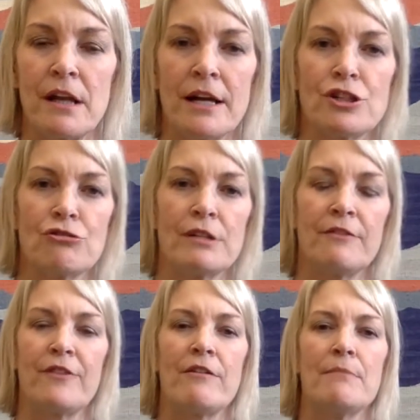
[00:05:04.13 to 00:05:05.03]
and I enjoyed
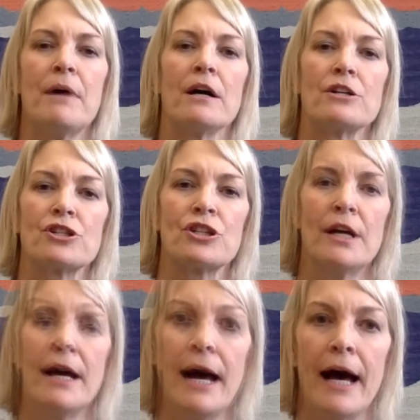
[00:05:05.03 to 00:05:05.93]
it very much.
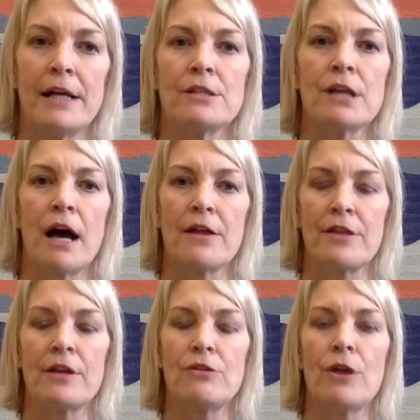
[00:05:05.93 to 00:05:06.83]
And I
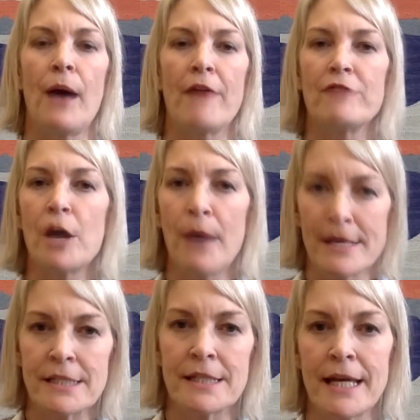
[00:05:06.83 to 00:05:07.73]
think, you know, have no
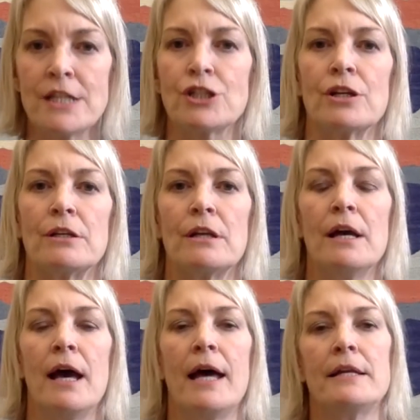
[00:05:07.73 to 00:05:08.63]
hesitation
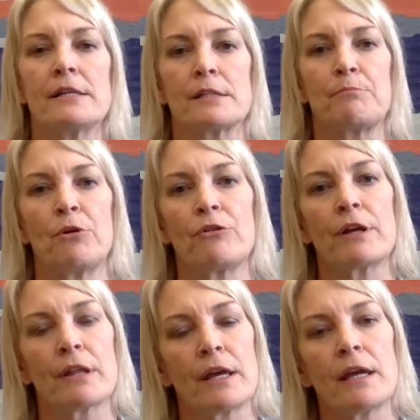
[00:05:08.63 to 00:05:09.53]
in
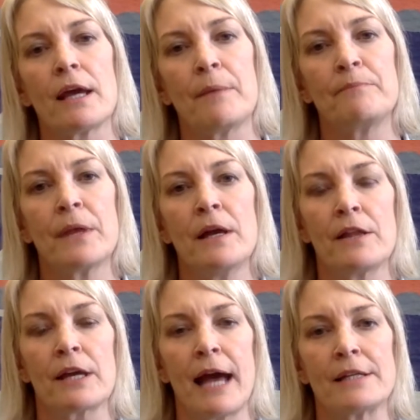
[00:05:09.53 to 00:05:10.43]
exploring the, um,
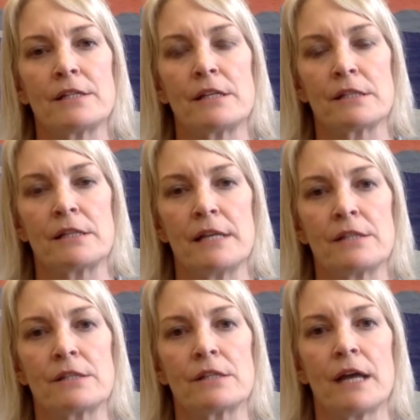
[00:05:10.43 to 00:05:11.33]
the candidates
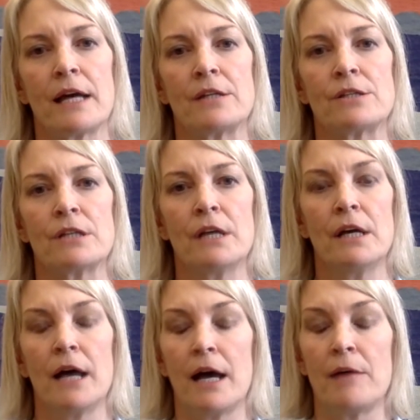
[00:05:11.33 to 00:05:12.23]
list and
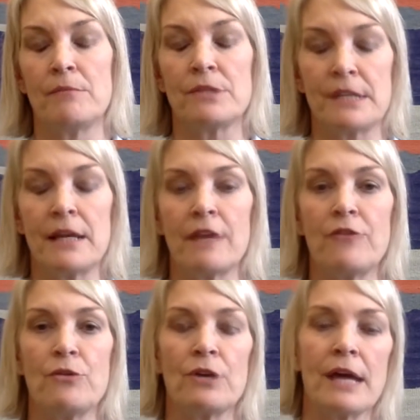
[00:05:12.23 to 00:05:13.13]
um, seeing if
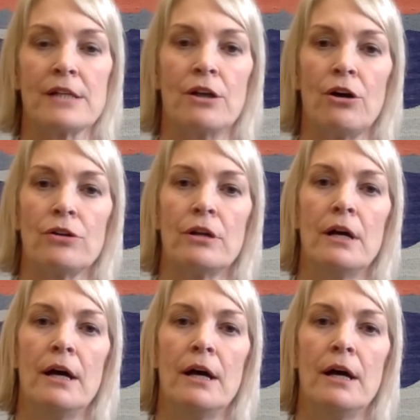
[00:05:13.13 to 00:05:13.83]
you can get on.